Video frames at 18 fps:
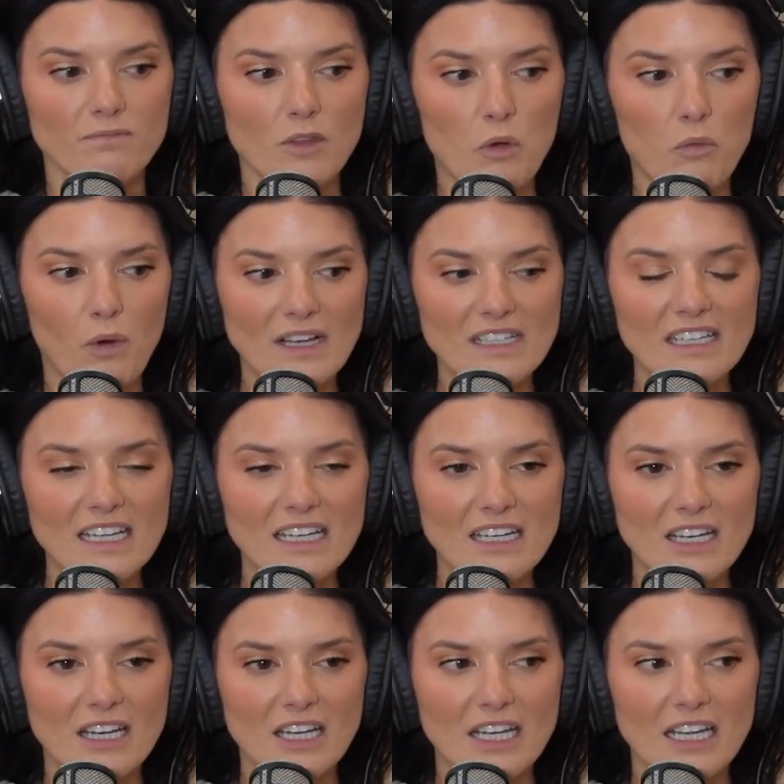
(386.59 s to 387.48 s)
Was
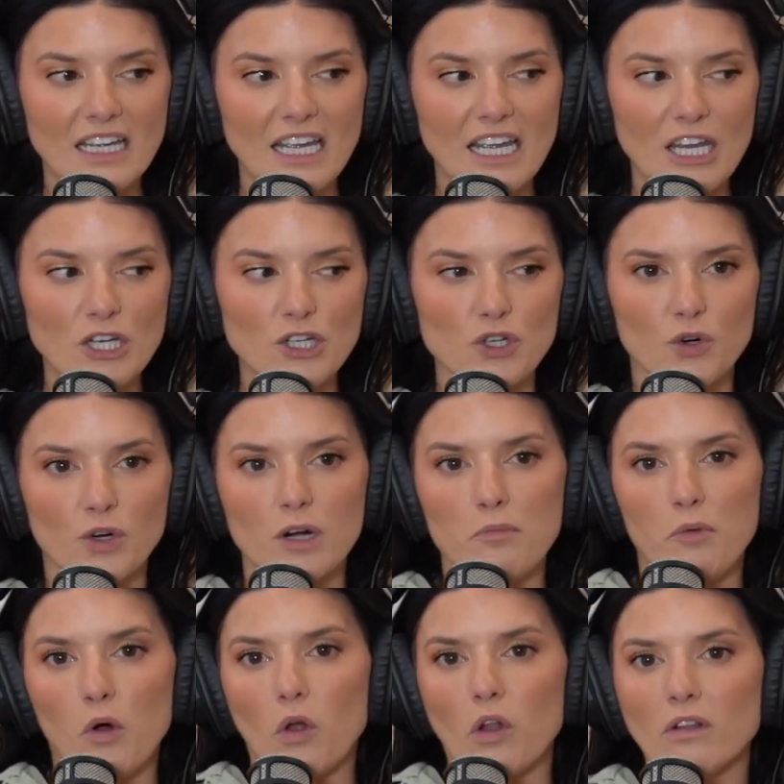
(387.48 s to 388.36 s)
it
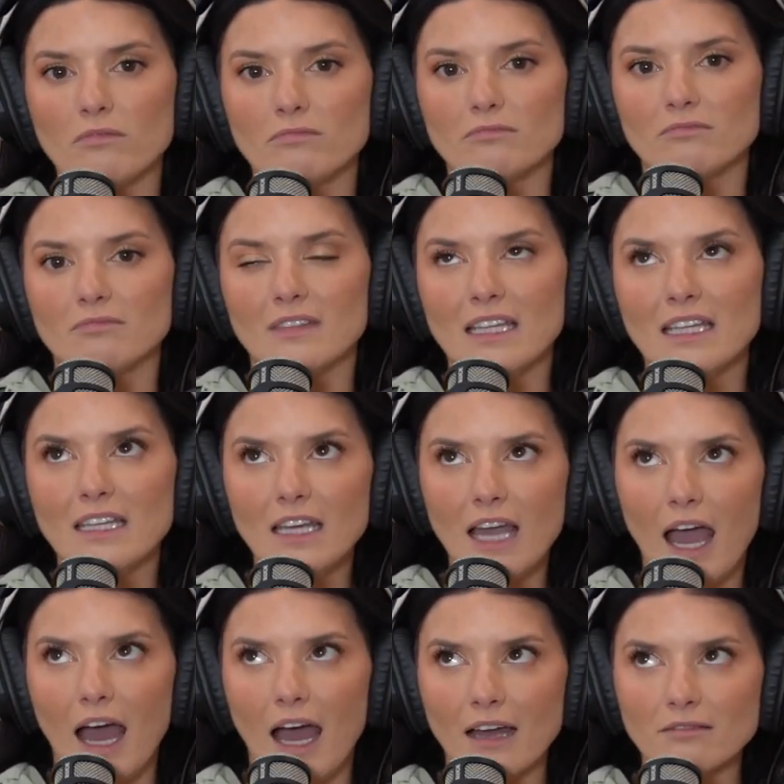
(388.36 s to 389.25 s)
endurable?
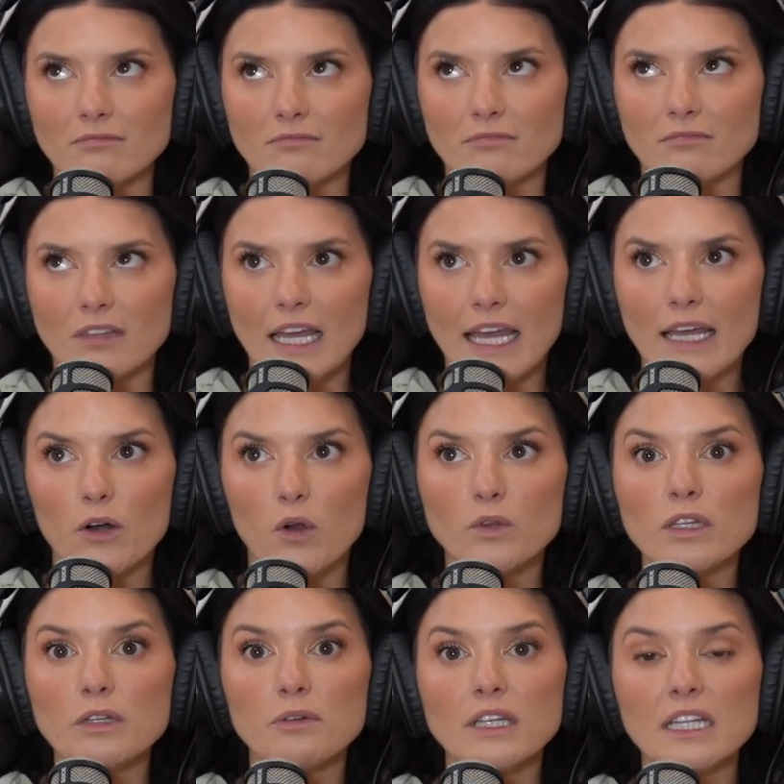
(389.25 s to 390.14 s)
Yeah. It
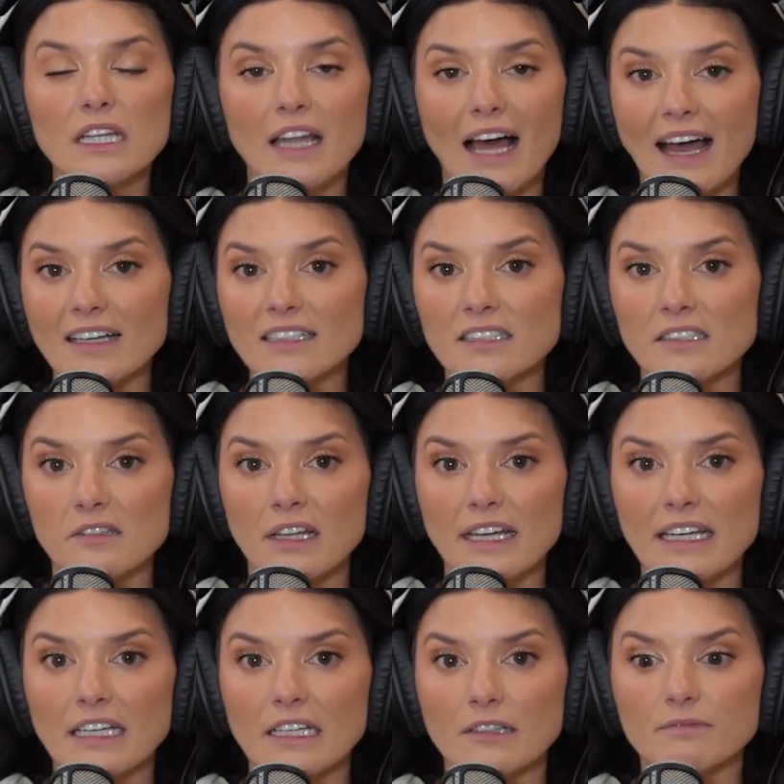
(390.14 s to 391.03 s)
only really lasts
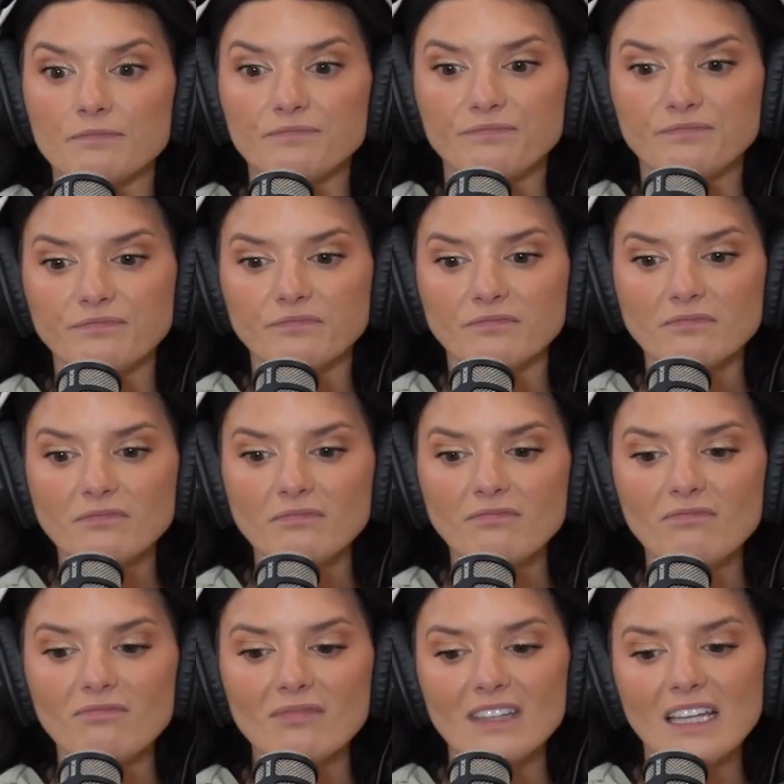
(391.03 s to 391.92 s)
like
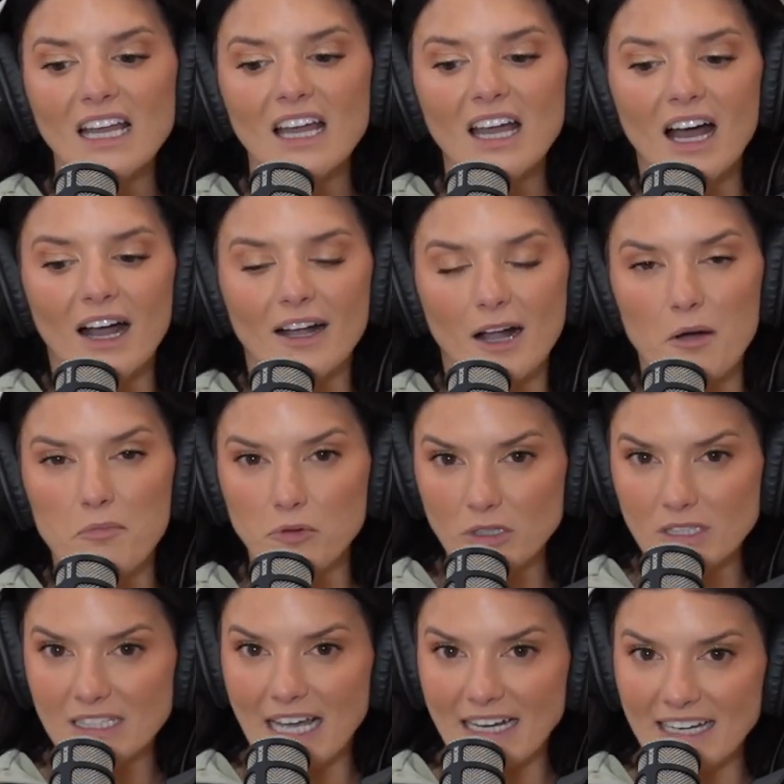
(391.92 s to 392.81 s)
a
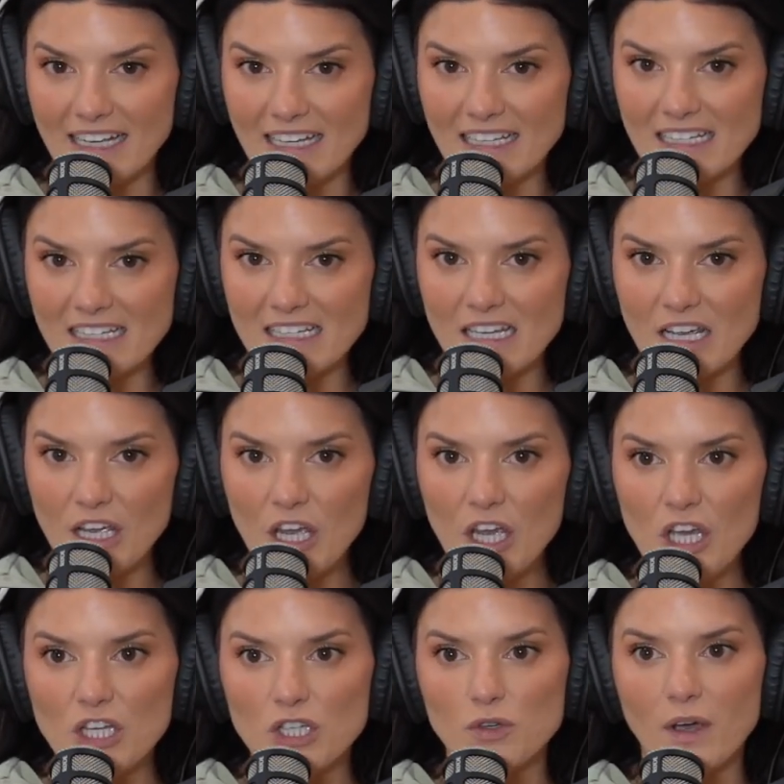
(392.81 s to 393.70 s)
couple seconds.
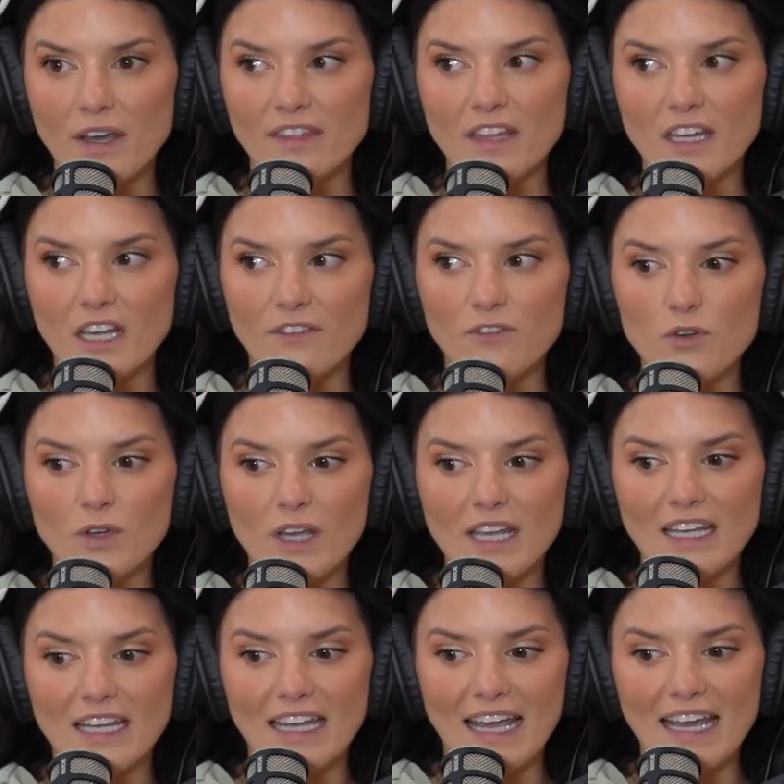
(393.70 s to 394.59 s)
So I think if you
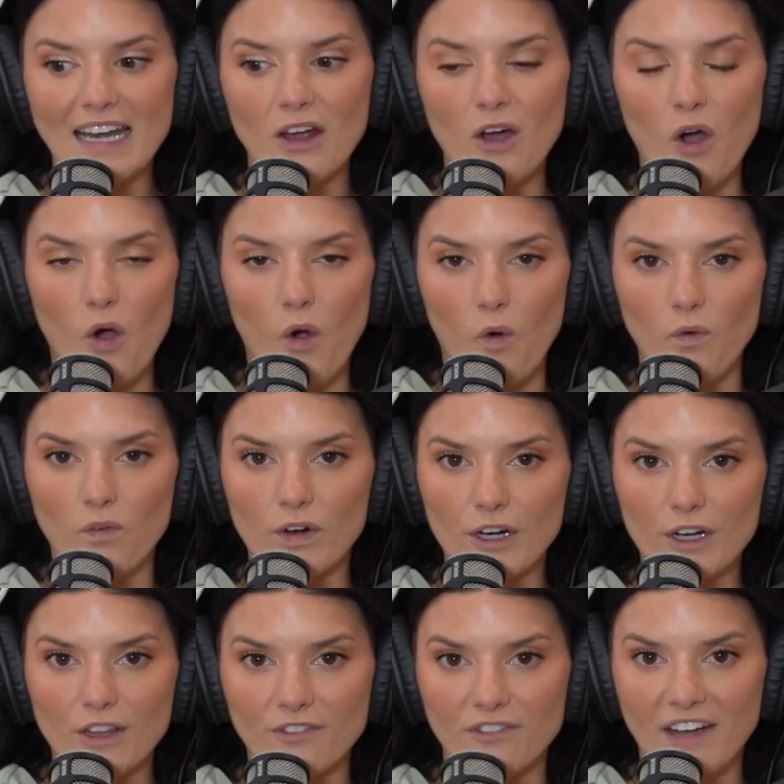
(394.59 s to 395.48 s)
can get
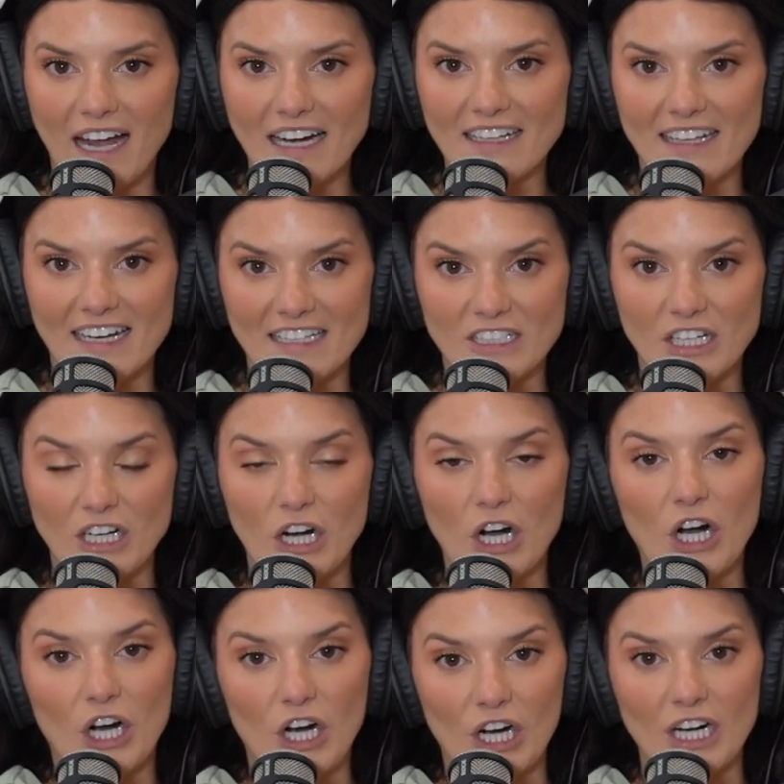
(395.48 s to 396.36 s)
over the fact that it's going to
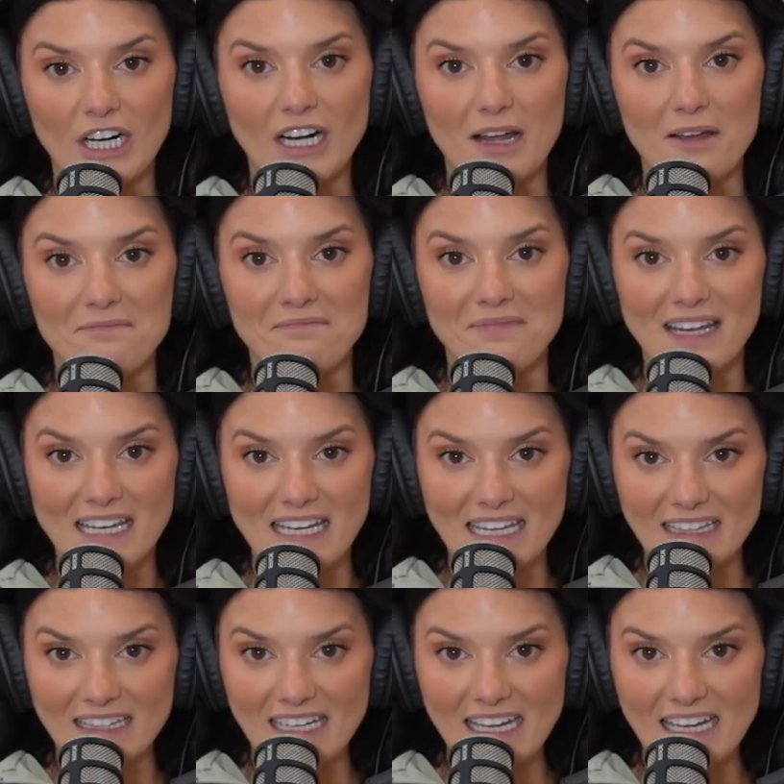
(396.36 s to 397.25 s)
hurt
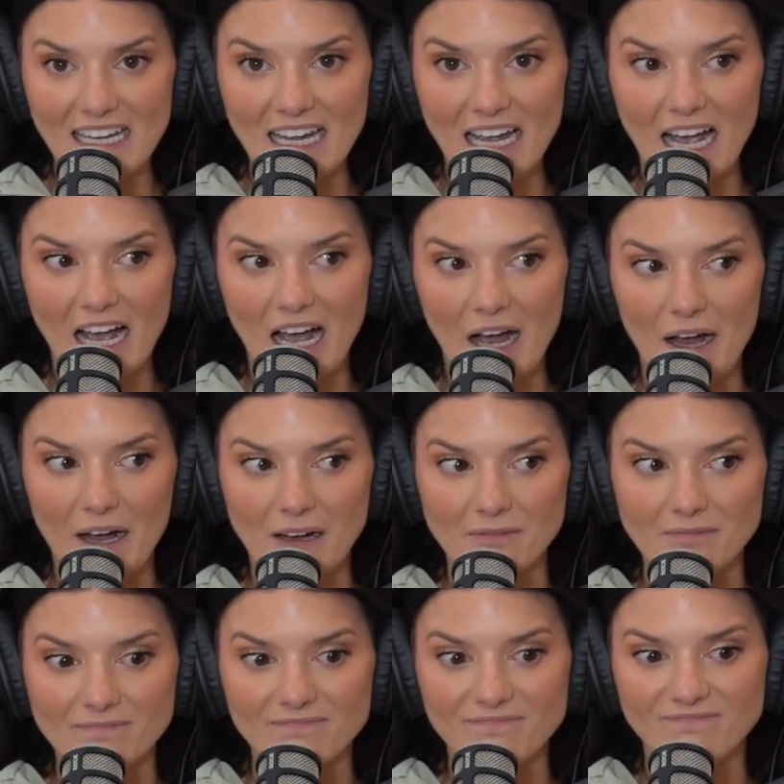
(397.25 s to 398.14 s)
immediately,
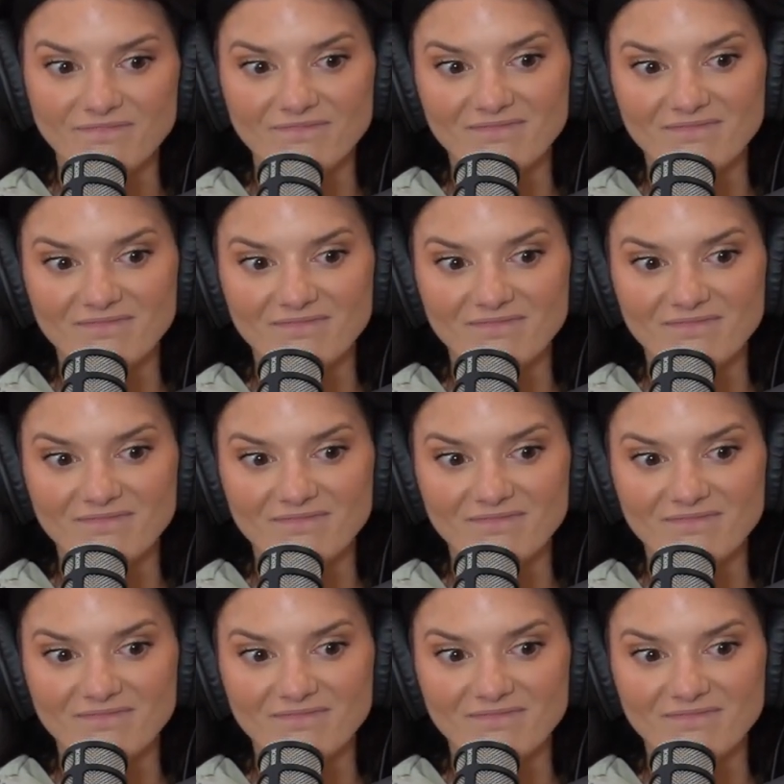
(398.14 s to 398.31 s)
then